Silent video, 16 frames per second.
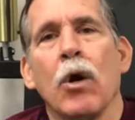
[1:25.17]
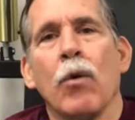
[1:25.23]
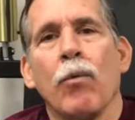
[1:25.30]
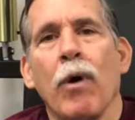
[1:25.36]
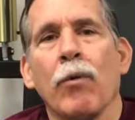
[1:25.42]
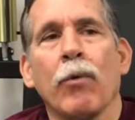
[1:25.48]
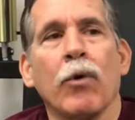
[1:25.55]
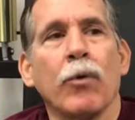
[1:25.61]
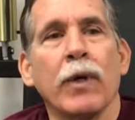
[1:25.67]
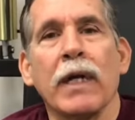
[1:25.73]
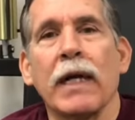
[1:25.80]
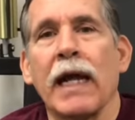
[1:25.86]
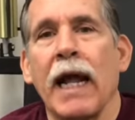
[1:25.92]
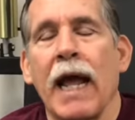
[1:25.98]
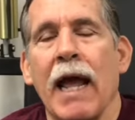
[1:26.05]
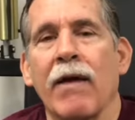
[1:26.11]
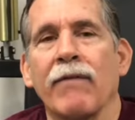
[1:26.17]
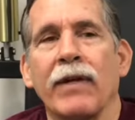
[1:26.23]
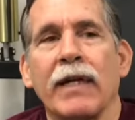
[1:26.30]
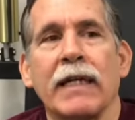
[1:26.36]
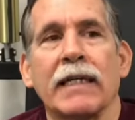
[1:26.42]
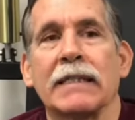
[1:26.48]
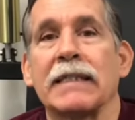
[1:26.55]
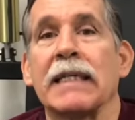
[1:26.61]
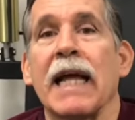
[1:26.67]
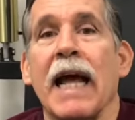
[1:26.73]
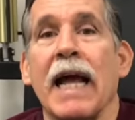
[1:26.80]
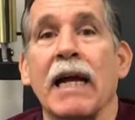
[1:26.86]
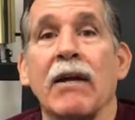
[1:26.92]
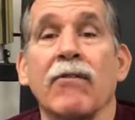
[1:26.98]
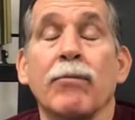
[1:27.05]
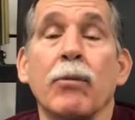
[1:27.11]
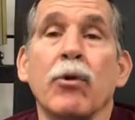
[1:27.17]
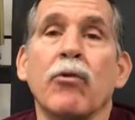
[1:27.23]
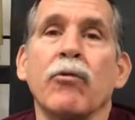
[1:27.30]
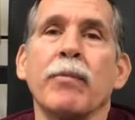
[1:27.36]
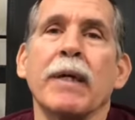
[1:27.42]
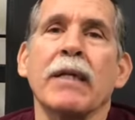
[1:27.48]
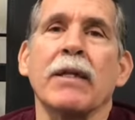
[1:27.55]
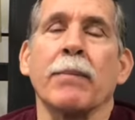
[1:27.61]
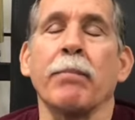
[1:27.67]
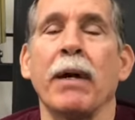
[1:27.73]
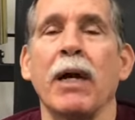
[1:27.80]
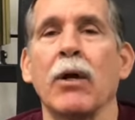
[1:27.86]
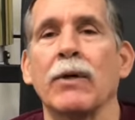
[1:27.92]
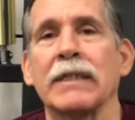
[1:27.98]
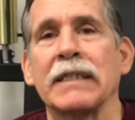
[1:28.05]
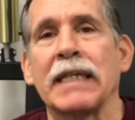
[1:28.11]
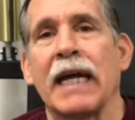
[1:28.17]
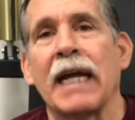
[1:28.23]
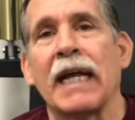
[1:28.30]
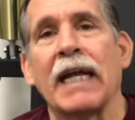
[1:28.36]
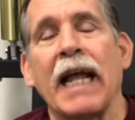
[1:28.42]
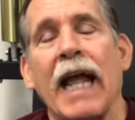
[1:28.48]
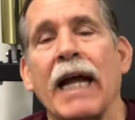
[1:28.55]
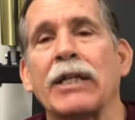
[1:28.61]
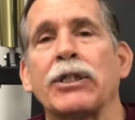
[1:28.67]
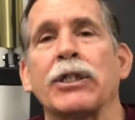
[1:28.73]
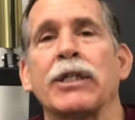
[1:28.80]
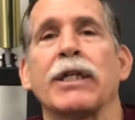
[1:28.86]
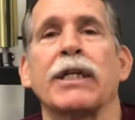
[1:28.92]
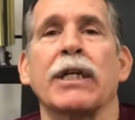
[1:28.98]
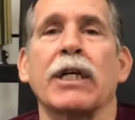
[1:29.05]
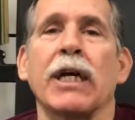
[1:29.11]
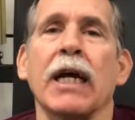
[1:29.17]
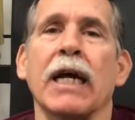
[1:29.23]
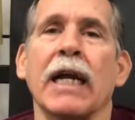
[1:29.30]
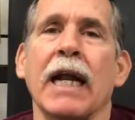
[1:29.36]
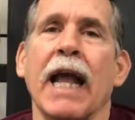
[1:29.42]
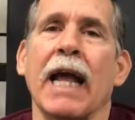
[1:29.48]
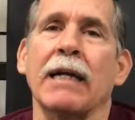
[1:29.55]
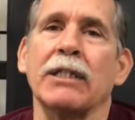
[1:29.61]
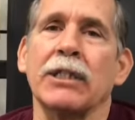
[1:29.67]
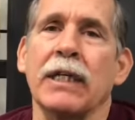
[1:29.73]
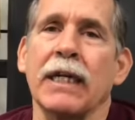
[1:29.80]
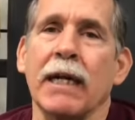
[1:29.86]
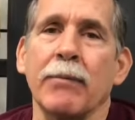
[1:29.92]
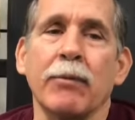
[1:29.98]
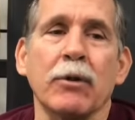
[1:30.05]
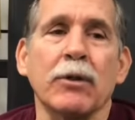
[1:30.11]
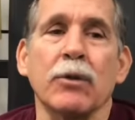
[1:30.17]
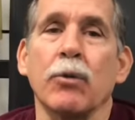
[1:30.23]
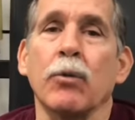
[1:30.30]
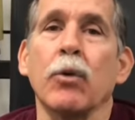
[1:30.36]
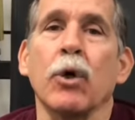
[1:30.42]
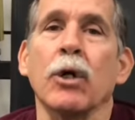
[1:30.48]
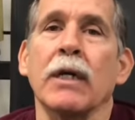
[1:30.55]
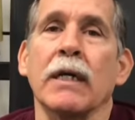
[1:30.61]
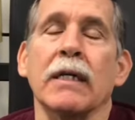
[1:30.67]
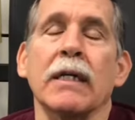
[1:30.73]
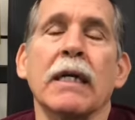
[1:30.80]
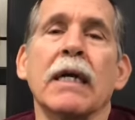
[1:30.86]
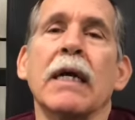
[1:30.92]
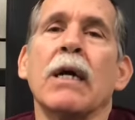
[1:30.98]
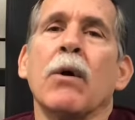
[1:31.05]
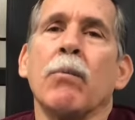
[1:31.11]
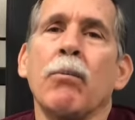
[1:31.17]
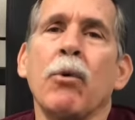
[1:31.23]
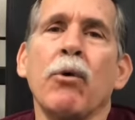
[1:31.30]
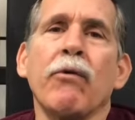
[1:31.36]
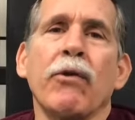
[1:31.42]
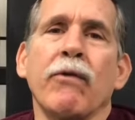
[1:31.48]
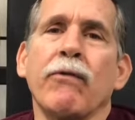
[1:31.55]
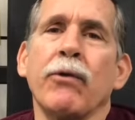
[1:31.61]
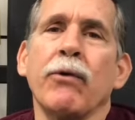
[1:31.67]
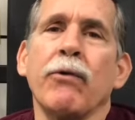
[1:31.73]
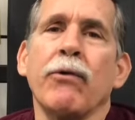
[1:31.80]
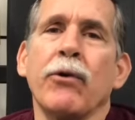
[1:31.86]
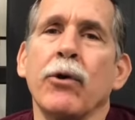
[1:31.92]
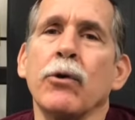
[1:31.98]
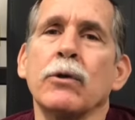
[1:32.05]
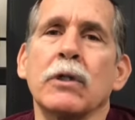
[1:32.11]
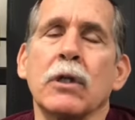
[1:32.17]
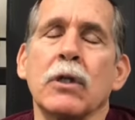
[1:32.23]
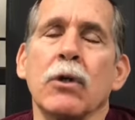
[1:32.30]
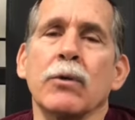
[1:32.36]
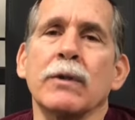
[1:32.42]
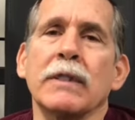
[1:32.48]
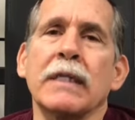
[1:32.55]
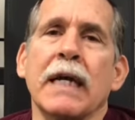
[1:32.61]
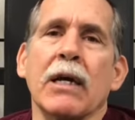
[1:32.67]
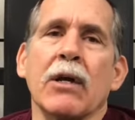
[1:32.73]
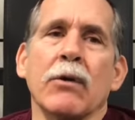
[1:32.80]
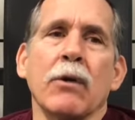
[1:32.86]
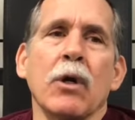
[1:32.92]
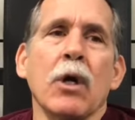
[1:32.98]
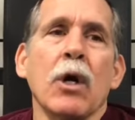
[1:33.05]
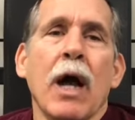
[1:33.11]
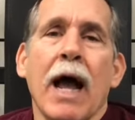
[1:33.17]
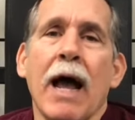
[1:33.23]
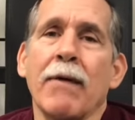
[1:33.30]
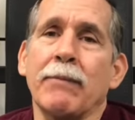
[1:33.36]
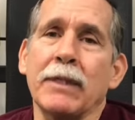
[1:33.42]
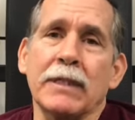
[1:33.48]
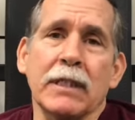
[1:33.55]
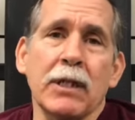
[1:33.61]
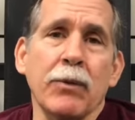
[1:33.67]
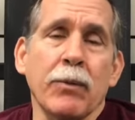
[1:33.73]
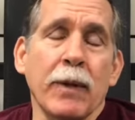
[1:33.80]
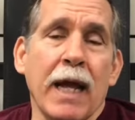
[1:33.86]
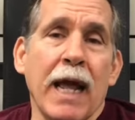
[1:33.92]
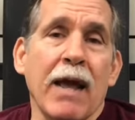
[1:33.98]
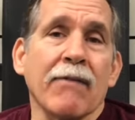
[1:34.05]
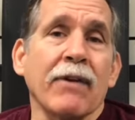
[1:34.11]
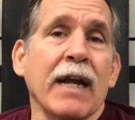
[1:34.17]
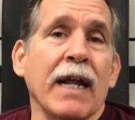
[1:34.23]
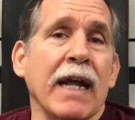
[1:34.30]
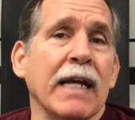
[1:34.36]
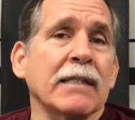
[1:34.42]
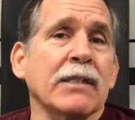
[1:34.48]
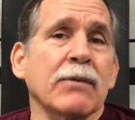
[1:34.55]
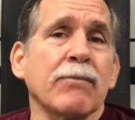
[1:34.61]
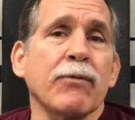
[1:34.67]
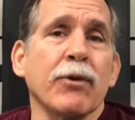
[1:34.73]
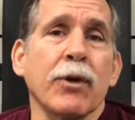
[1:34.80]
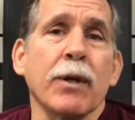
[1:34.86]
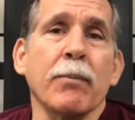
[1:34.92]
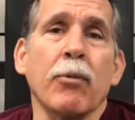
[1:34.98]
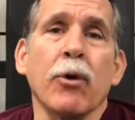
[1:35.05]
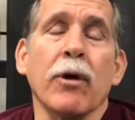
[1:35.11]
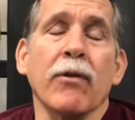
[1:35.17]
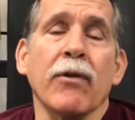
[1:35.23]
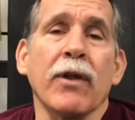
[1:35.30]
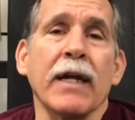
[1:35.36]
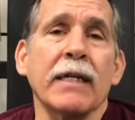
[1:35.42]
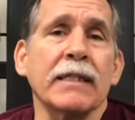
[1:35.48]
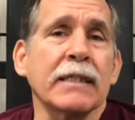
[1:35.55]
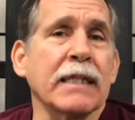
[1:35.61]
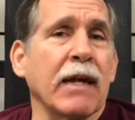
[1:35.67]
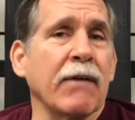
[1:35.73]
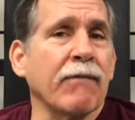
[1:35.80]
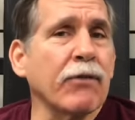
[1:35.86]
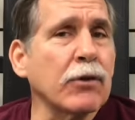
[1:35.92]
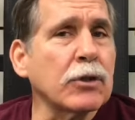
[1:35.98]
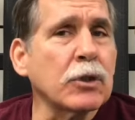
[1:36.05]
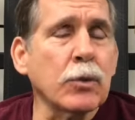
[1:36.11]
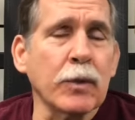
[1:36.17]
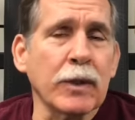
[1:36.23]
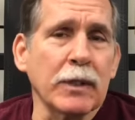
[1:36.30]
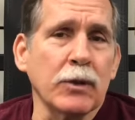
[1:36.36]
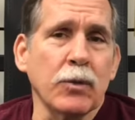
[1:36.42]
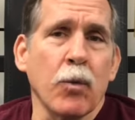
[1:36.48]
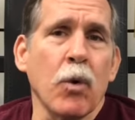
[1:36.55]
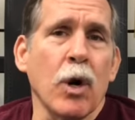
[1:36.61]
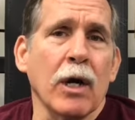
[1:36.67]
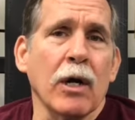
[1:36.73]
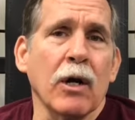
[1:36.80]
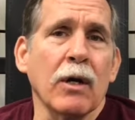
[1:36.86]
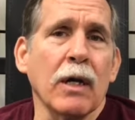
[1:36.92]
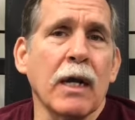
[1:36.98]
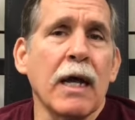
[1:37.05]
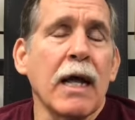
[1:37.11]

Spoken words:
What we're really having is lack of movement. The peristaltic action in the gut, actually able to work and move the food through, slows down. Obviously, we haven't had some very important things, and that first one is water.